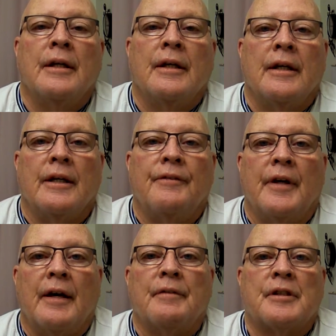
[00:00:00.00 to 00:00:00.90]
if you
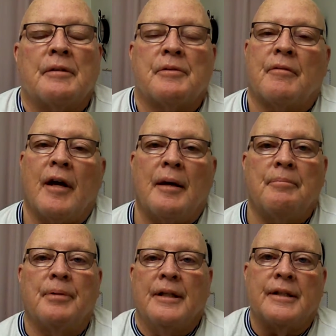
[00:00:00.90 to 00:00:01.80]
haven't subscribed,
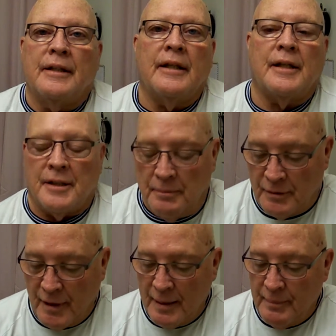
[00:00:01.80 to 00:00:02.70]
please hit that
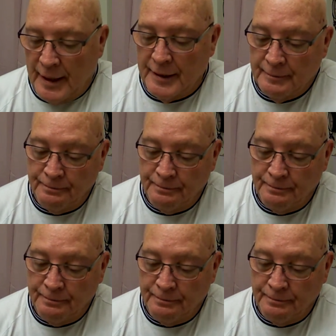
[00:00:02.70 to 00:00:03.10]
subscribe button.